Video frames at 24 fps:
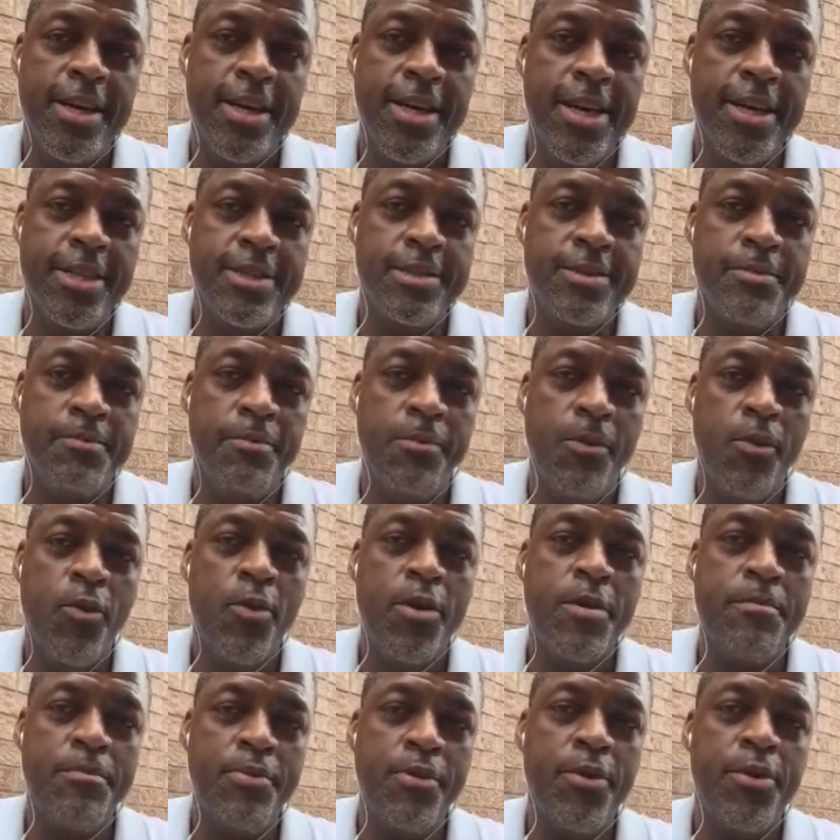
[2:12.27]
It's
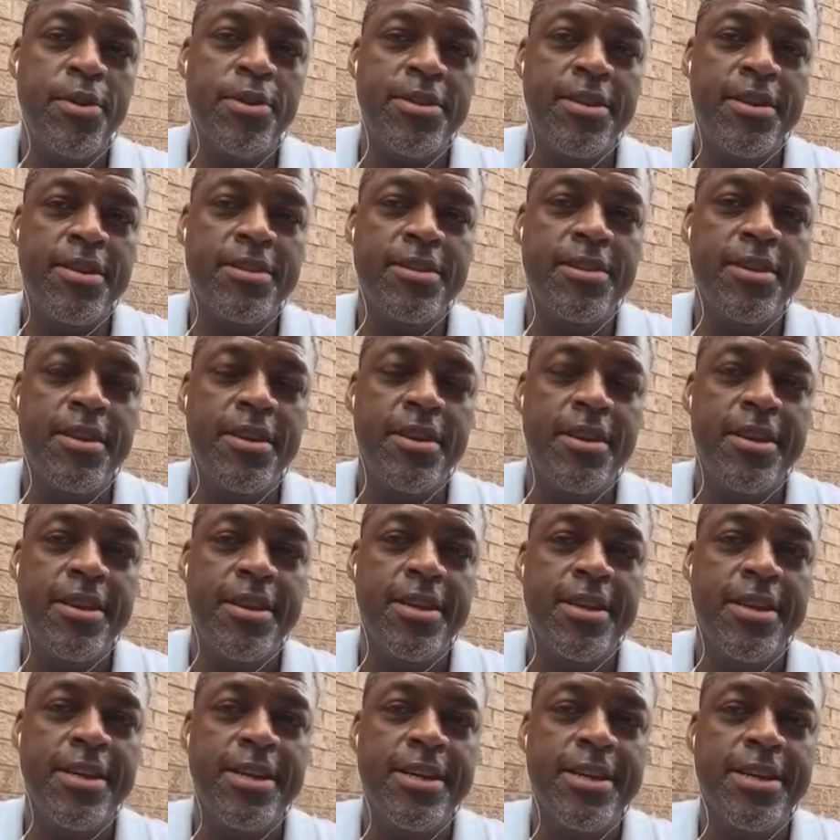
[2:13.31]
more important
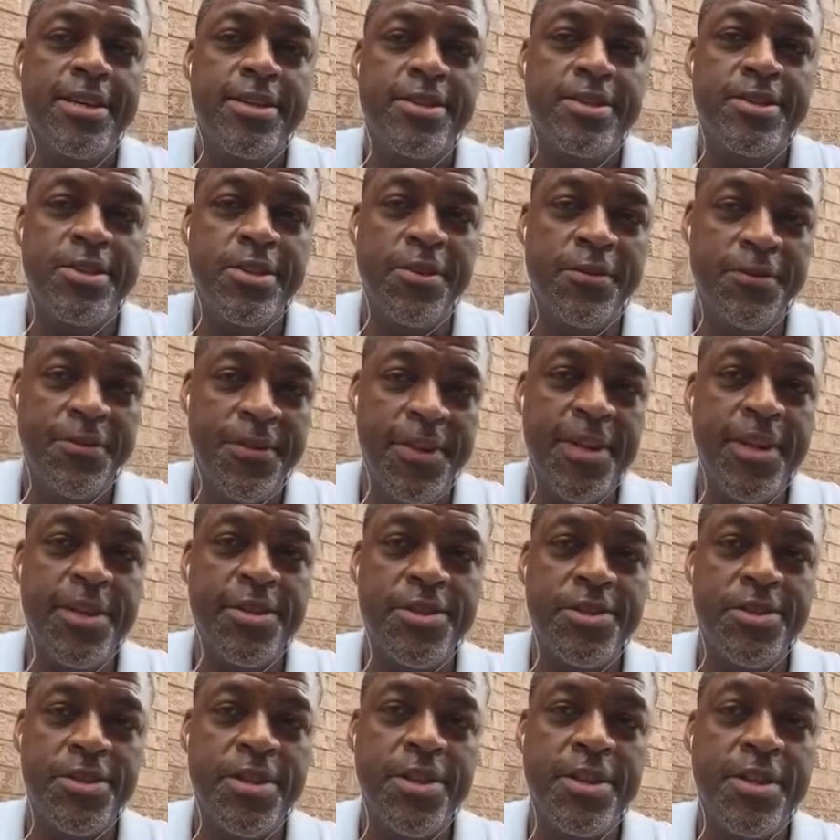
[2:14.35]
to
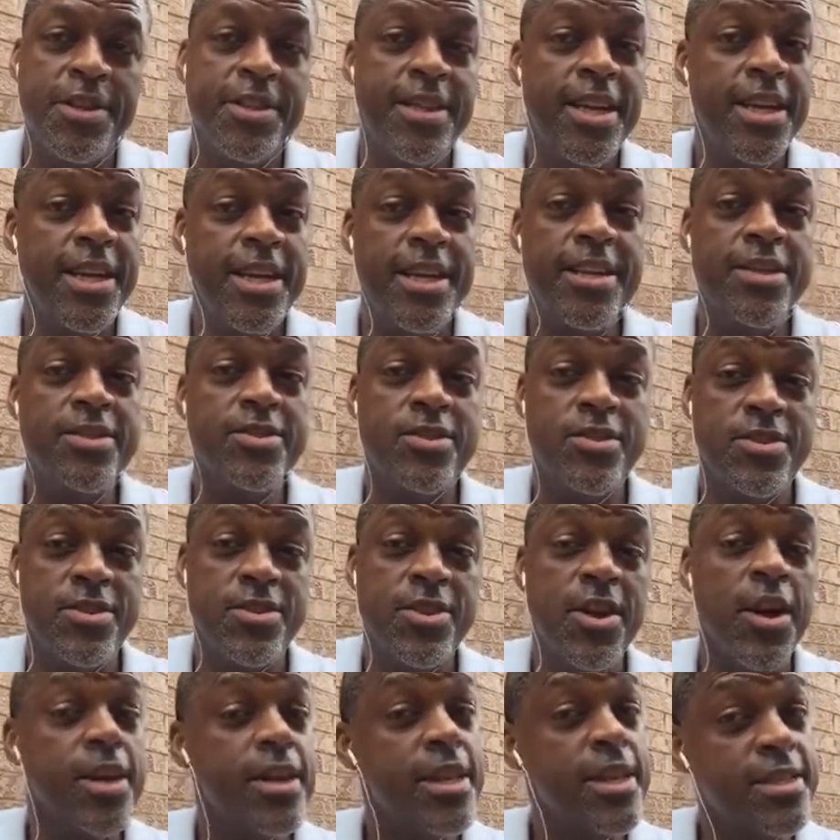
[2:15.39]
finish than it is to
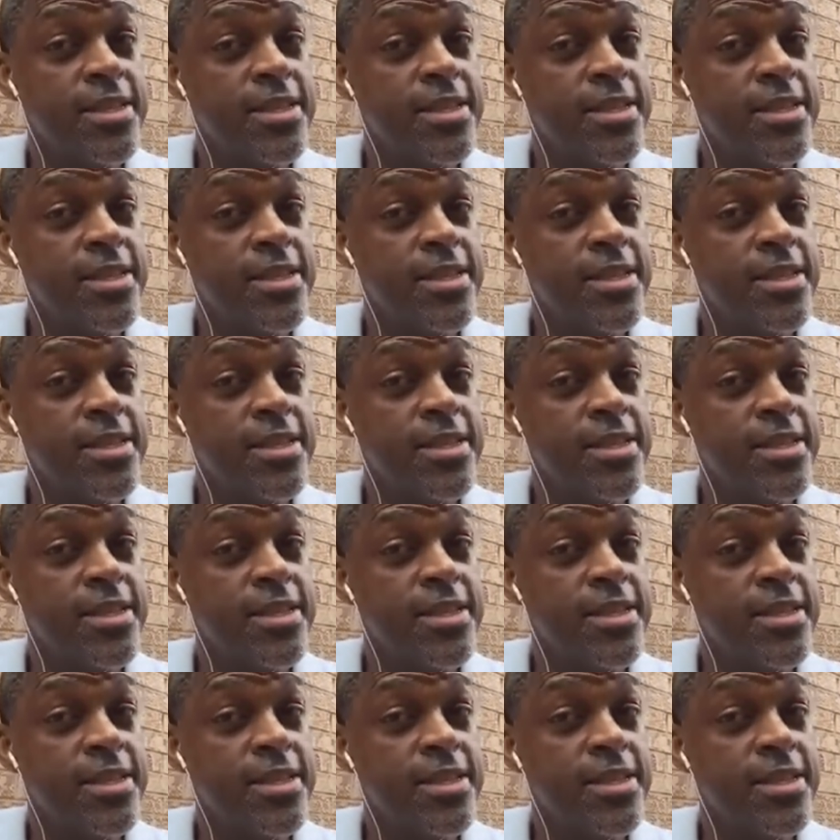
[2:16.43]
start.